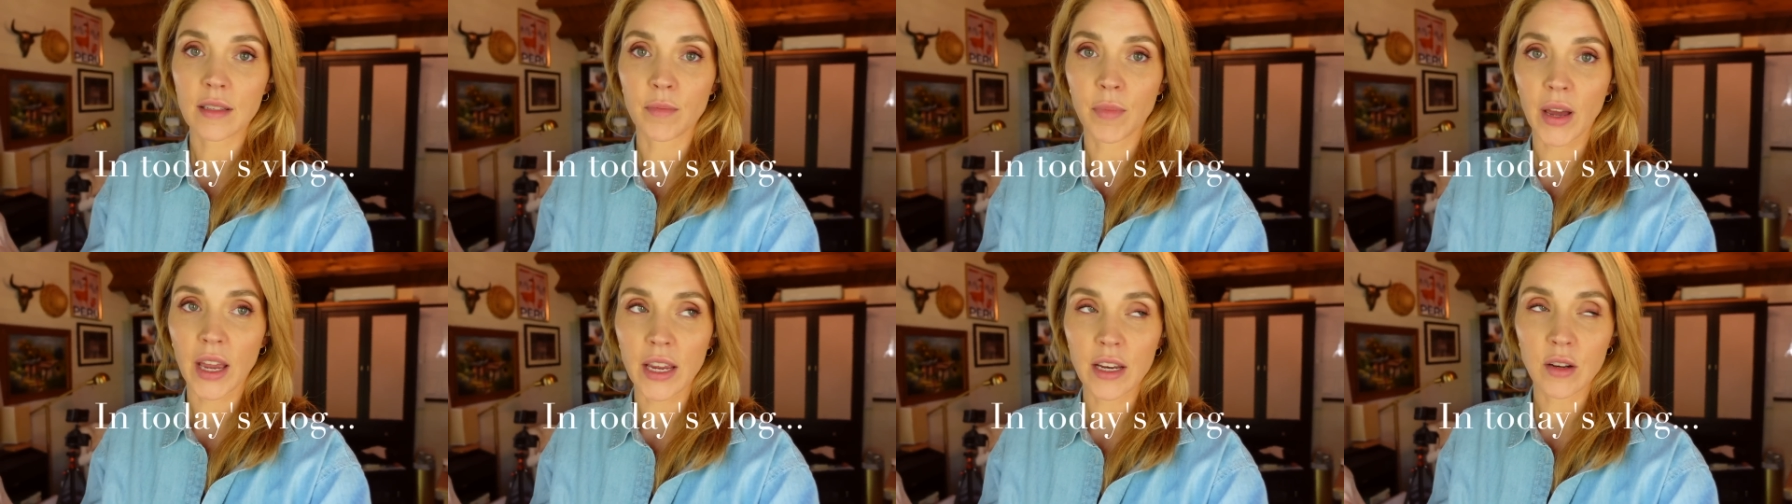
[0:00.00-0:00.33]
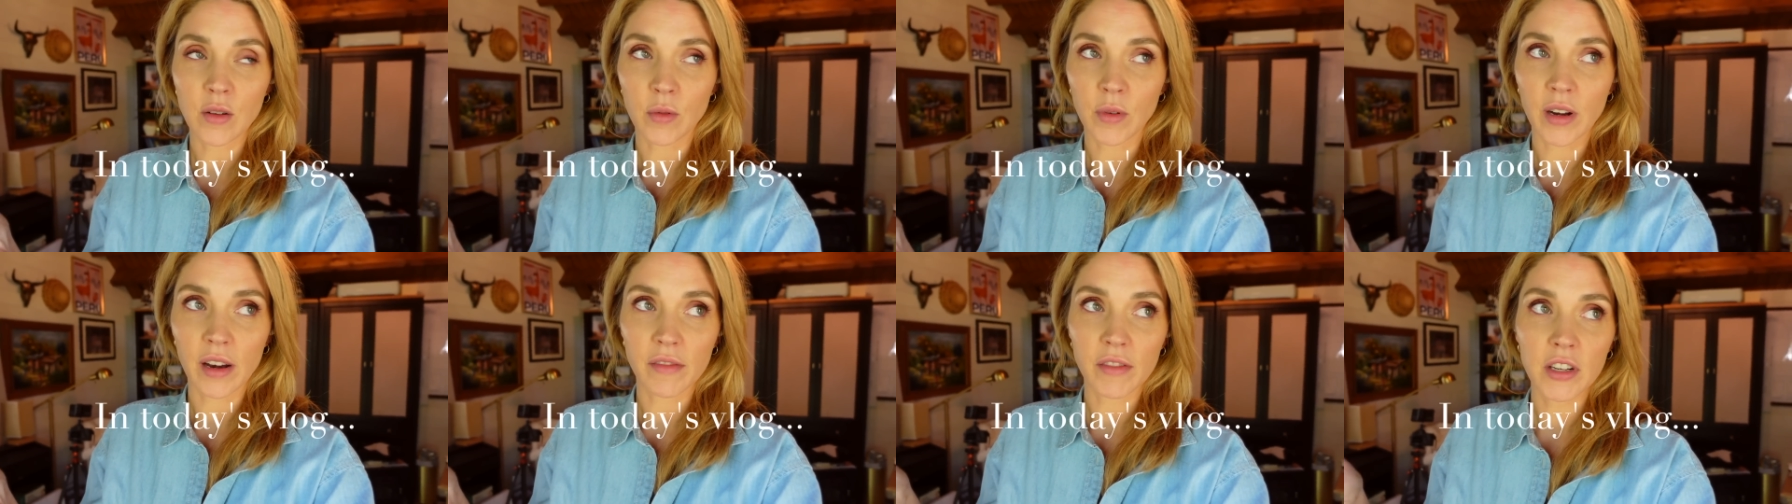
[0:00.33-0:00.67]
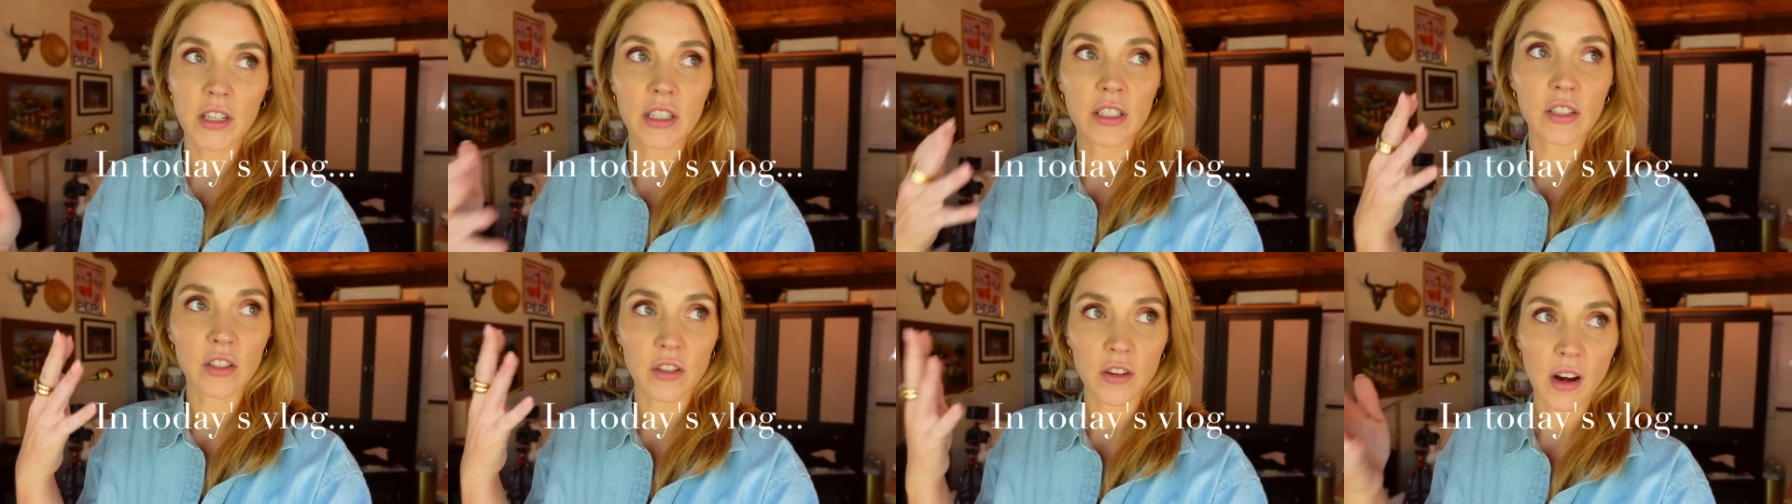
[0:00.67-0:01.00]
bite or whatever,
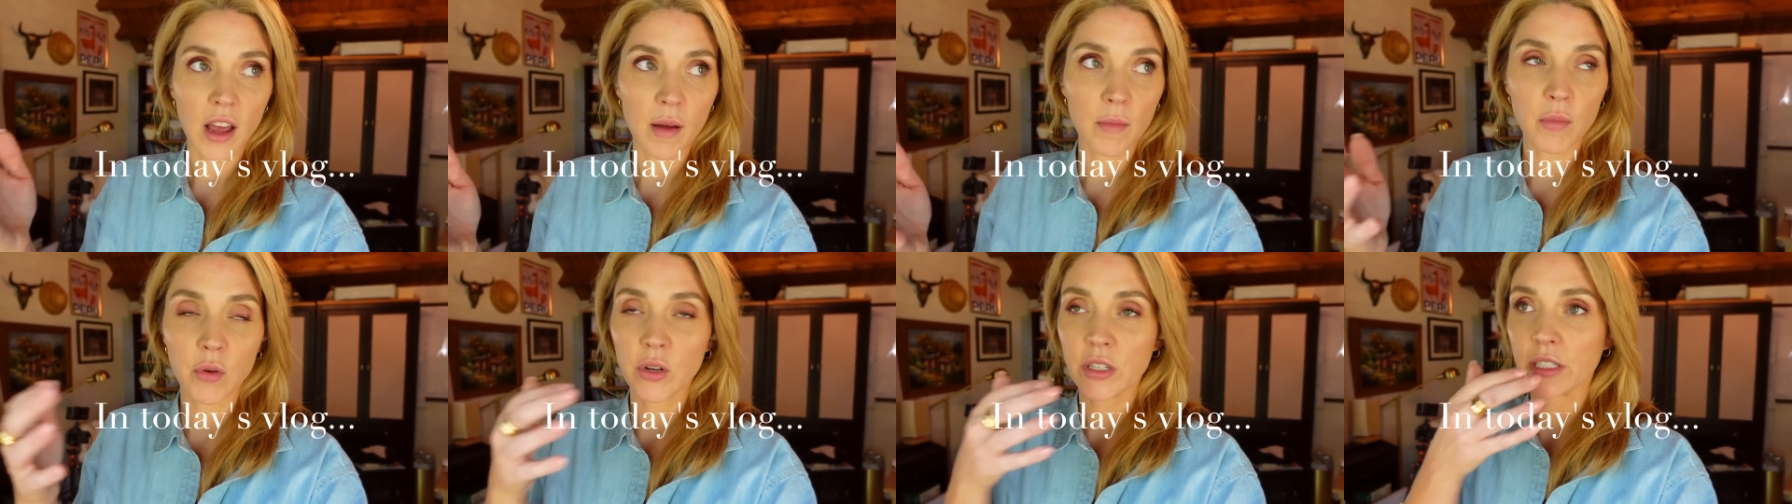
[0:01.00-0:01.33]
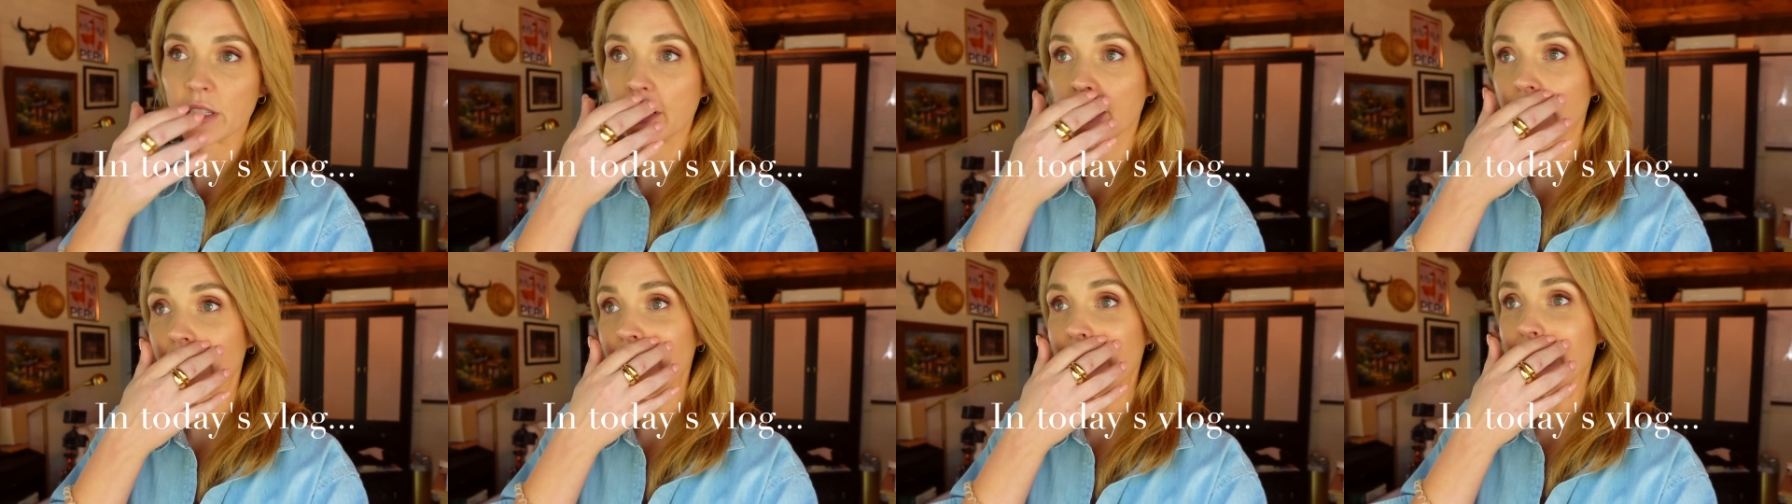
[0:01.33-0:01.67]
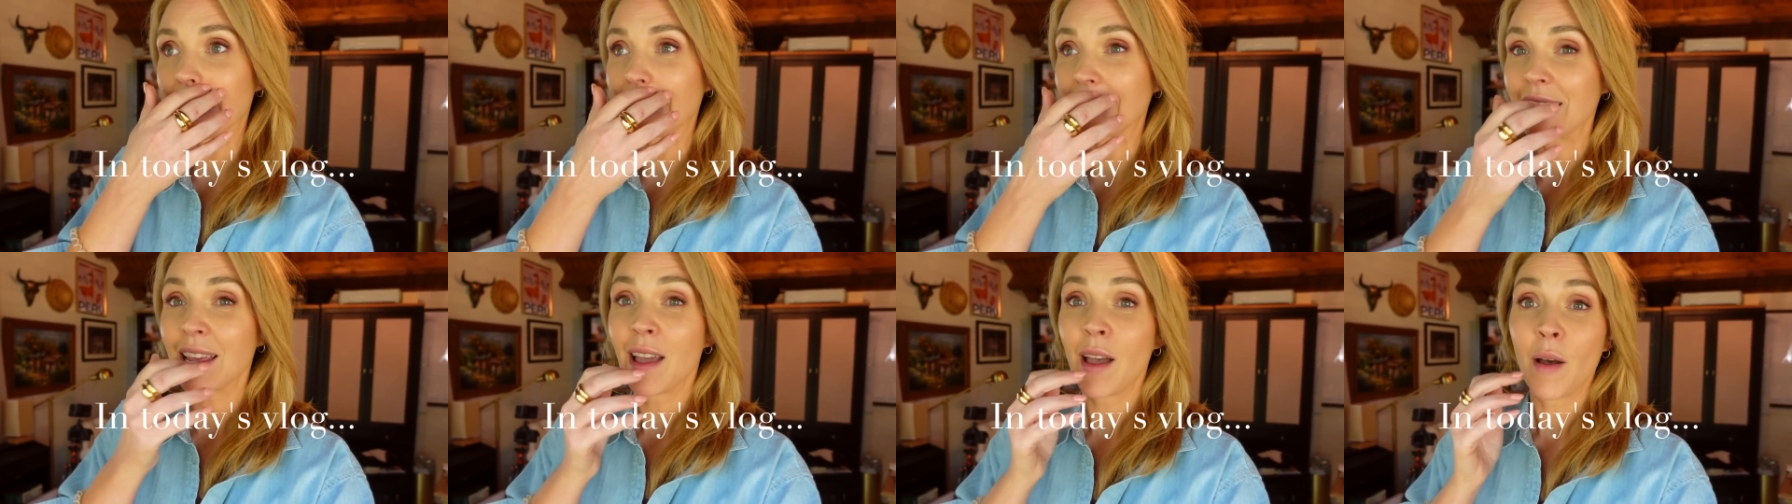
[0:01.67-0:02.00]
because they're not poisonous
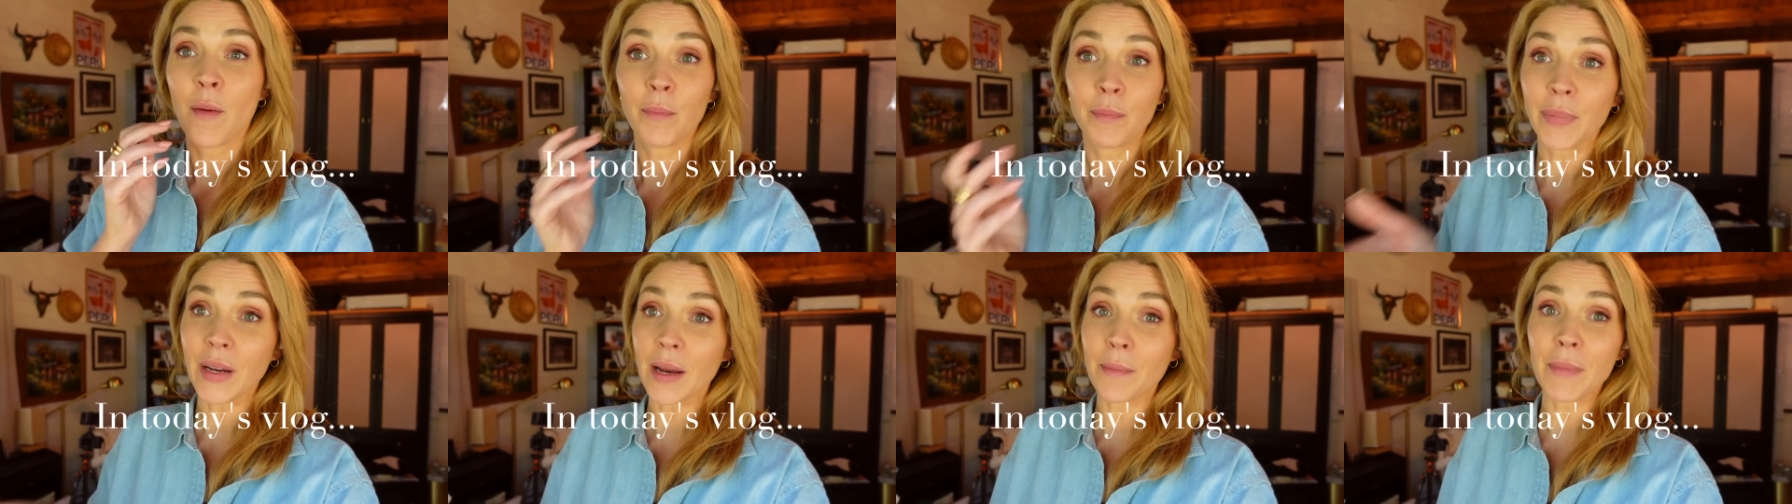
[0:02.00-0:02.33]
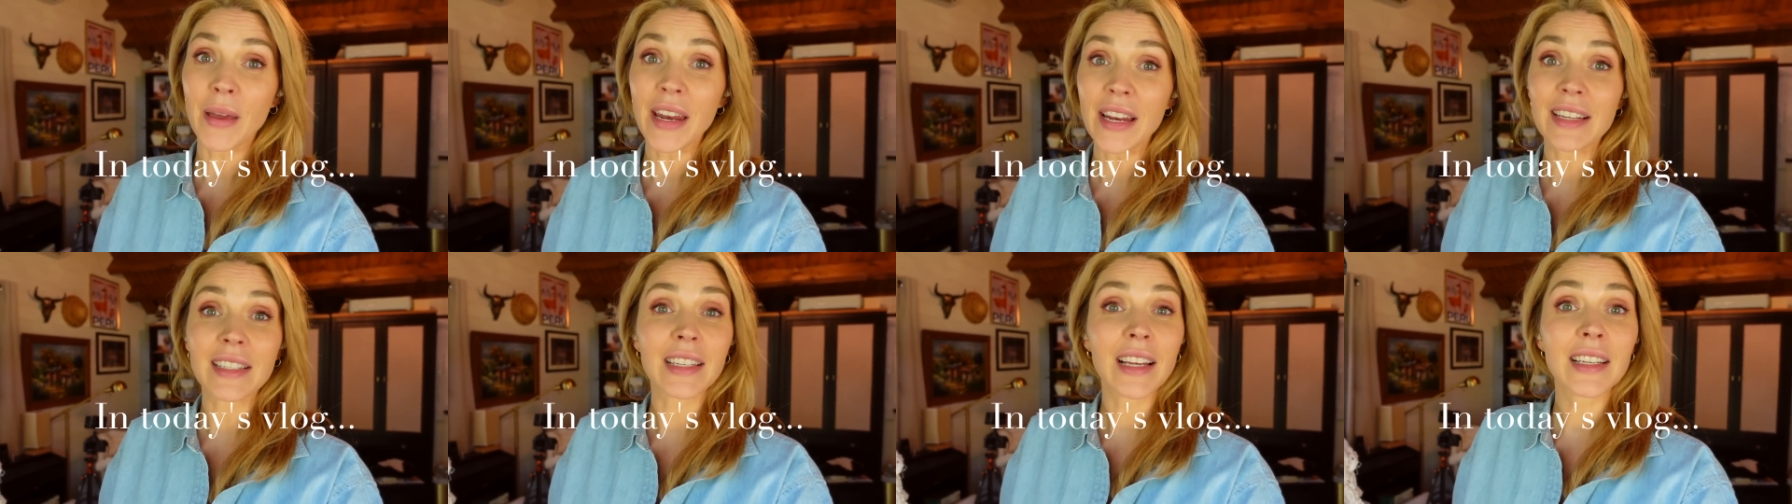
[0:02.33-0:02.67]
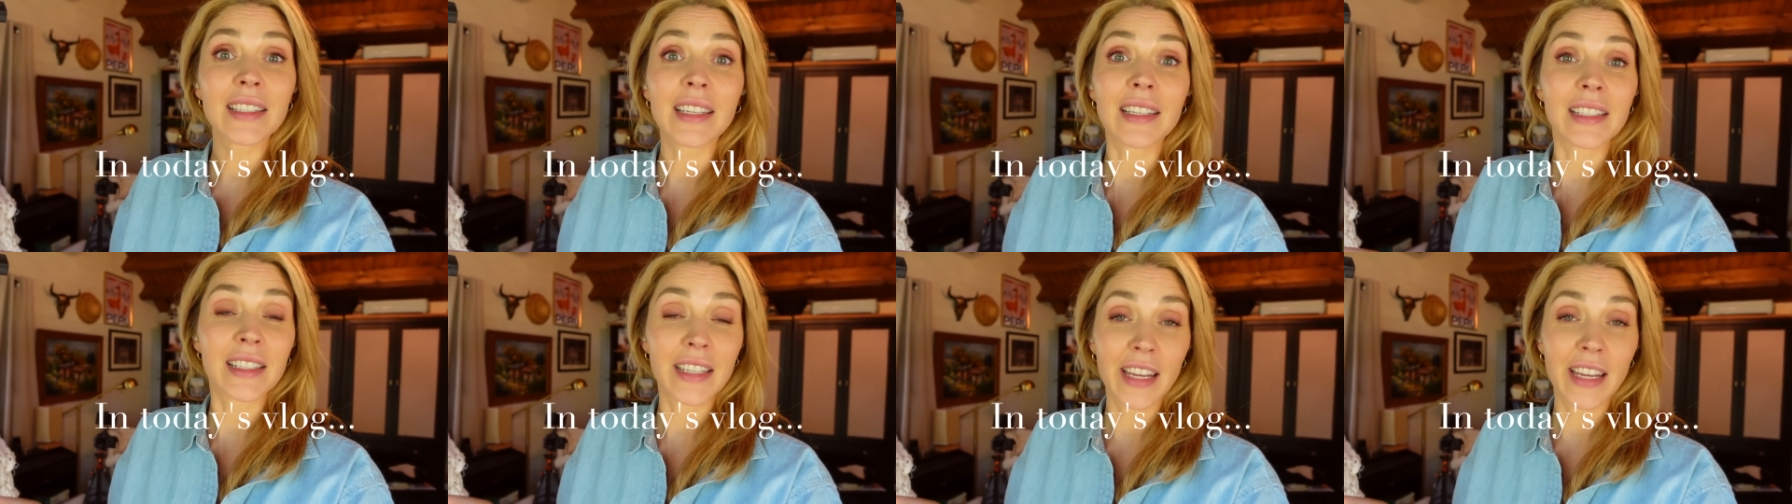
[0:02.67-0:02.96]
snakes. But I bet it doesn't